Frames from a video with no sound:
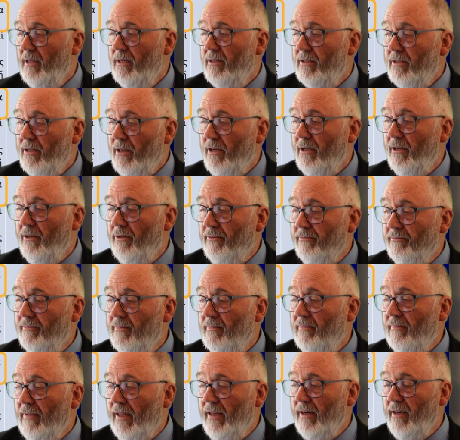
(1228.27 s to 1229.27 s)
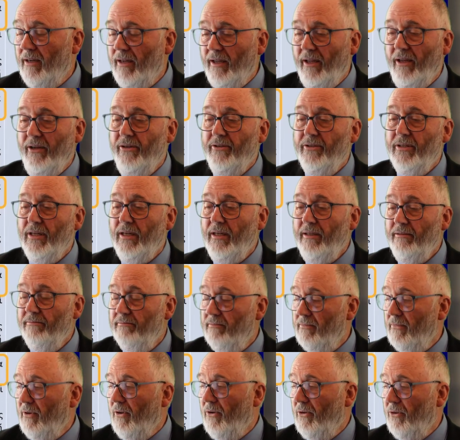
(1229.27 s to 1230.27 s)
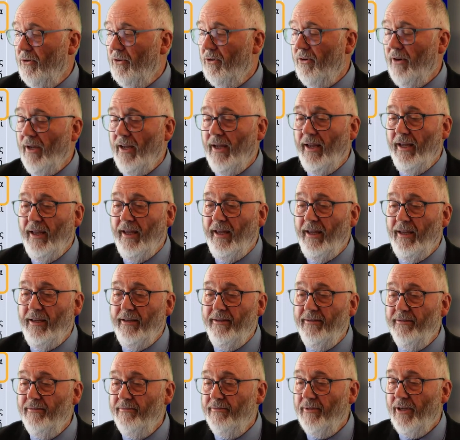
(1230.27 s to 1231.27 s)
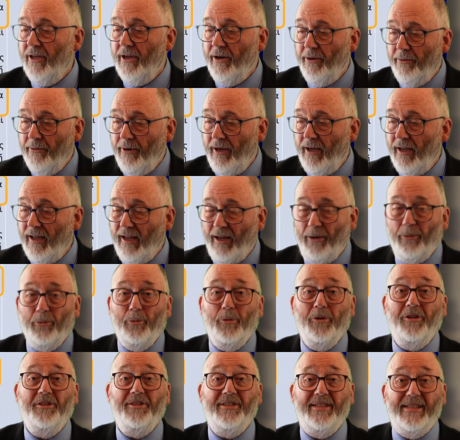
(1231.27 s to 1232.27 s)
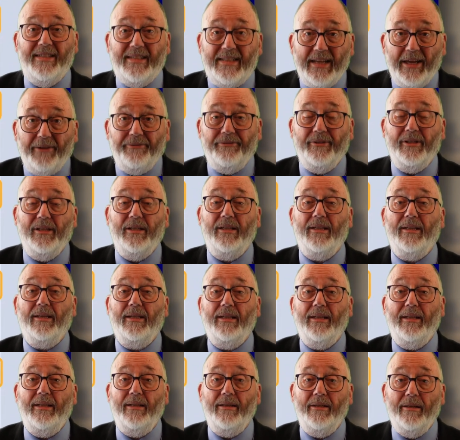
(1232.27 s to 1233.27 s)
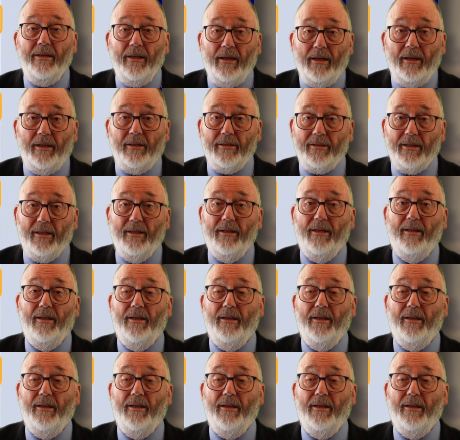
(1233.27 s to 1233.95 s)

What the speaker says: So, an iota or a choria will definitely not